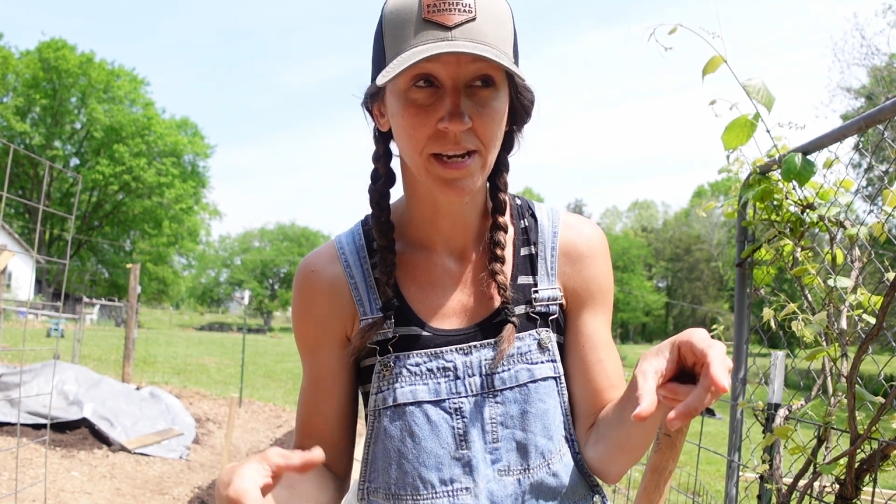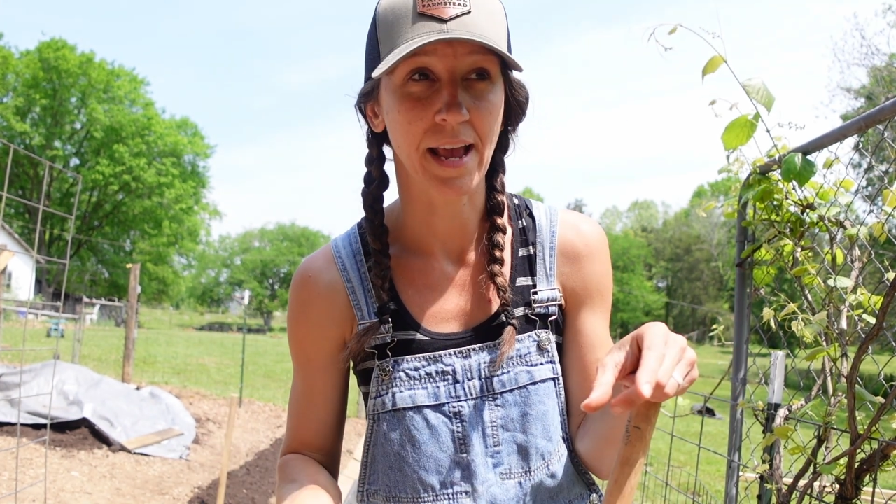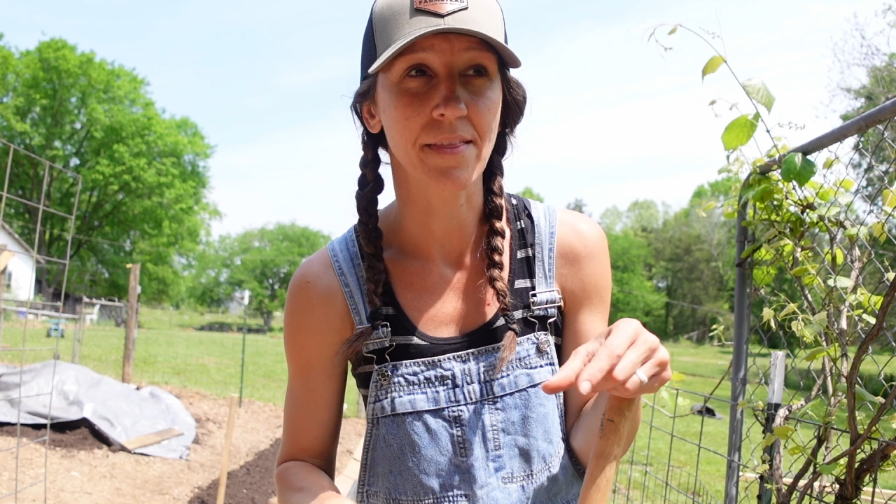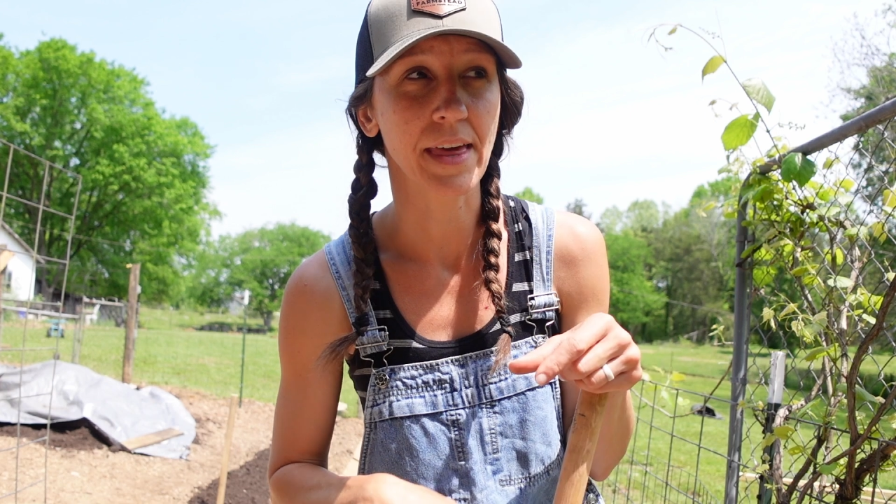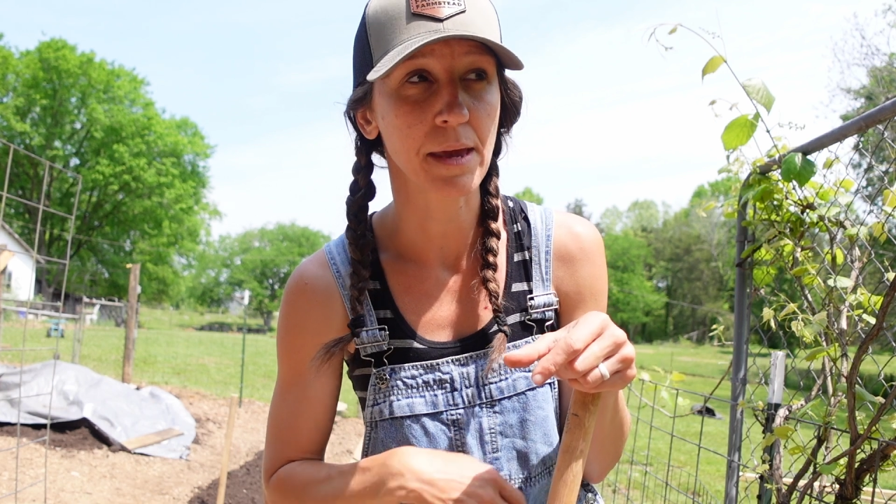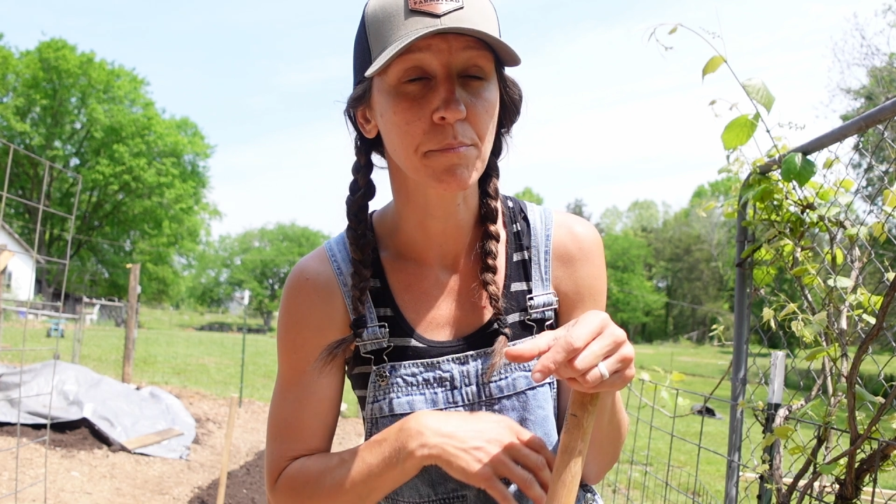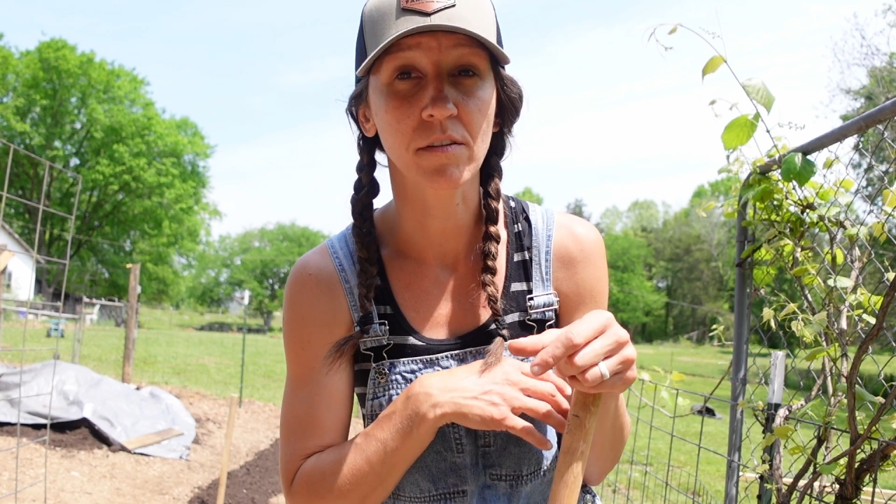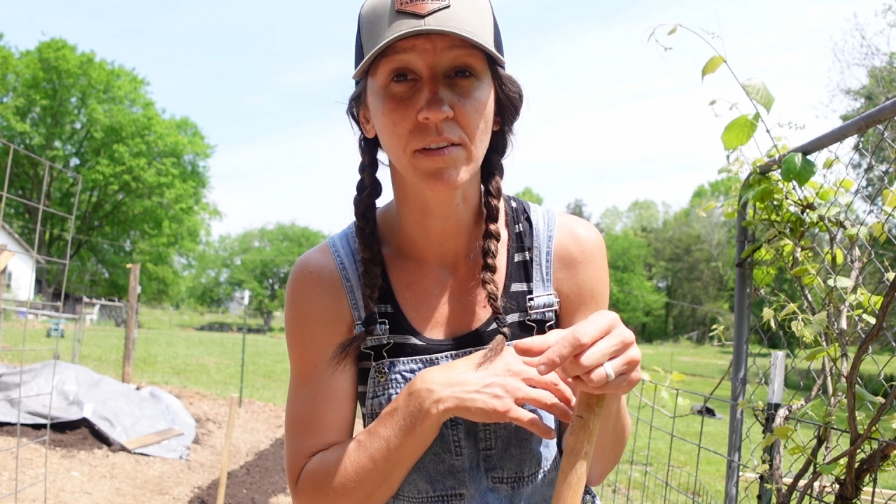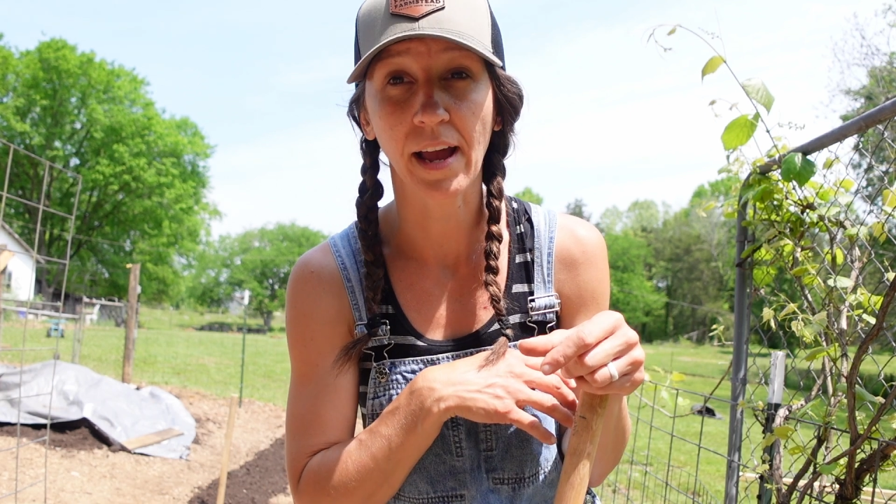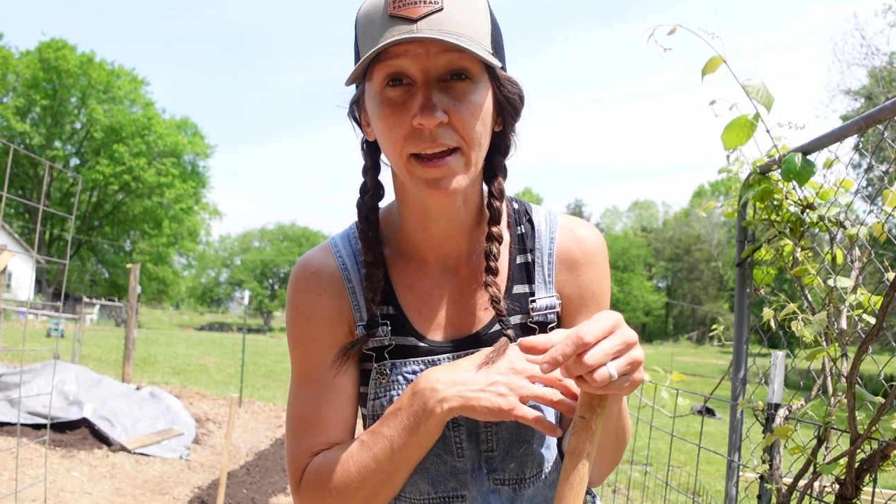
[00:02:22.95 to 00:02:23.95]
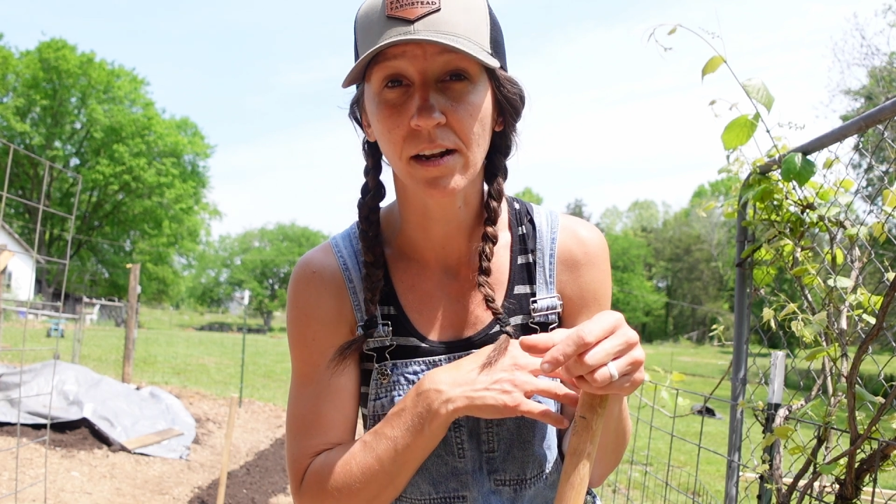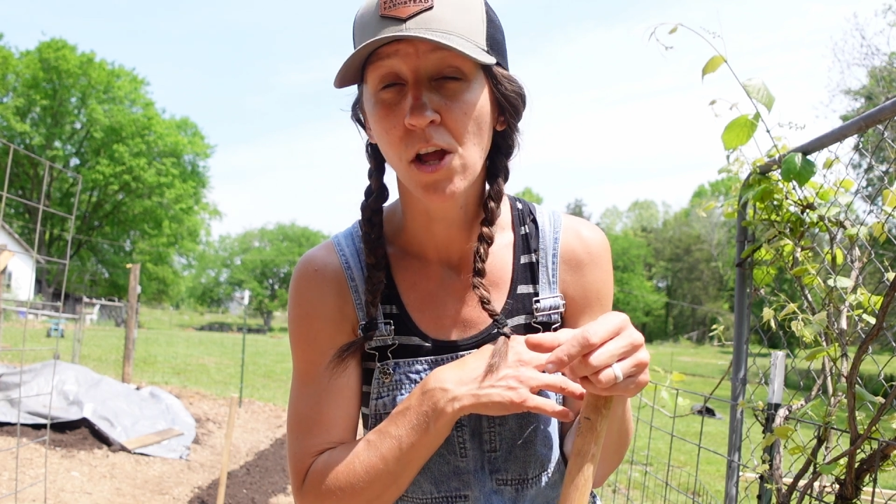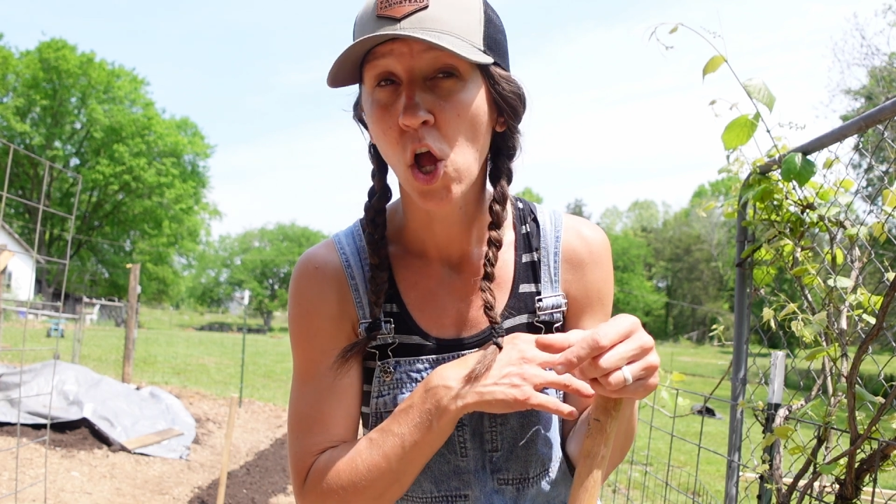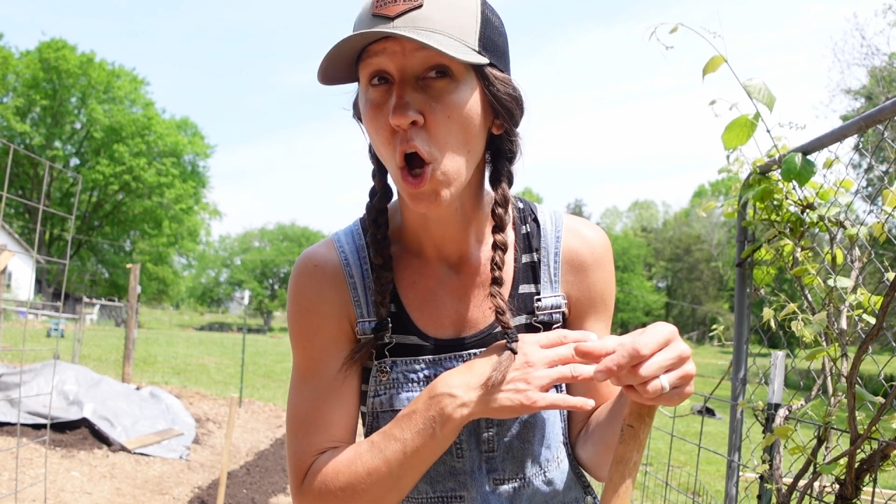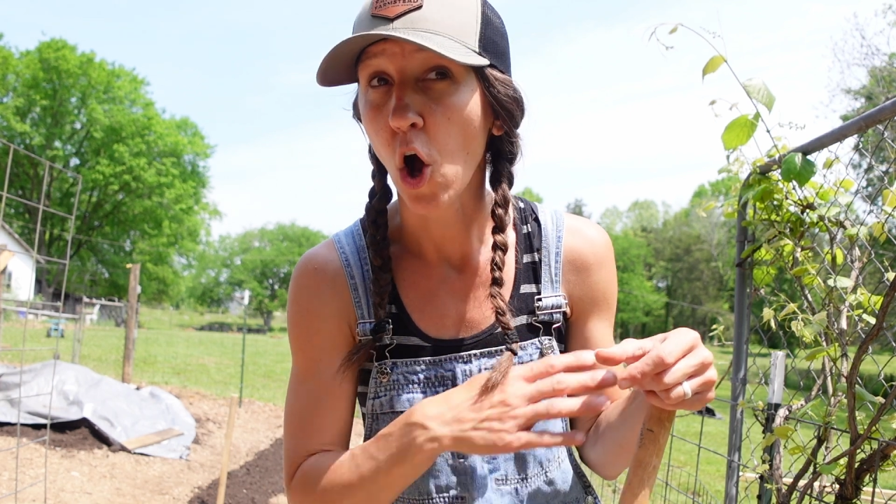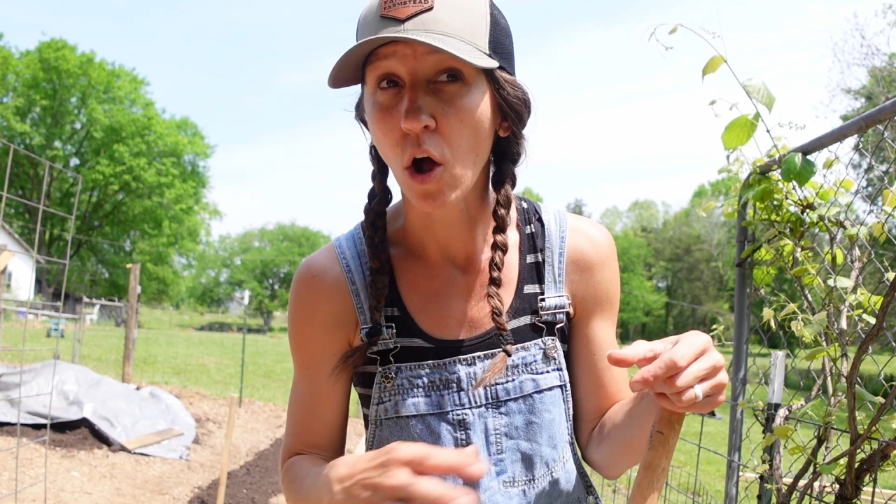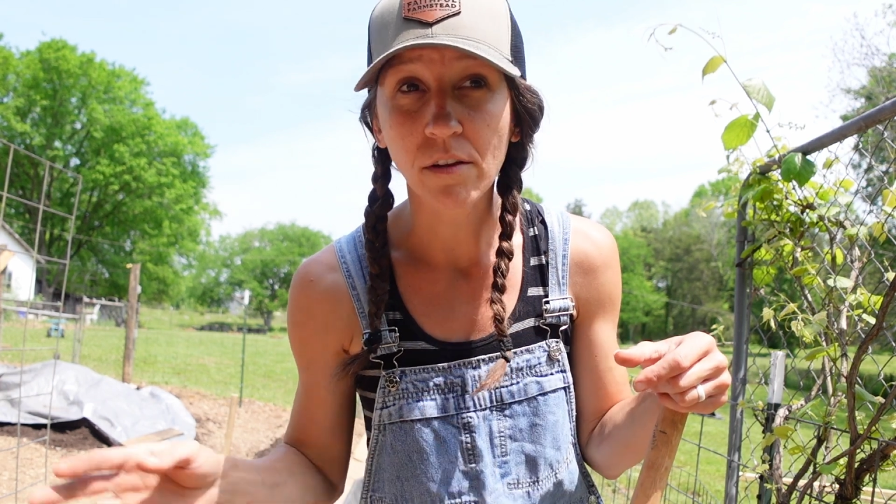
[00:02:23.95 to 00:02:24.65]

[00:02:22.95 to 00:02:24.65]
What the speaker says: and they provide all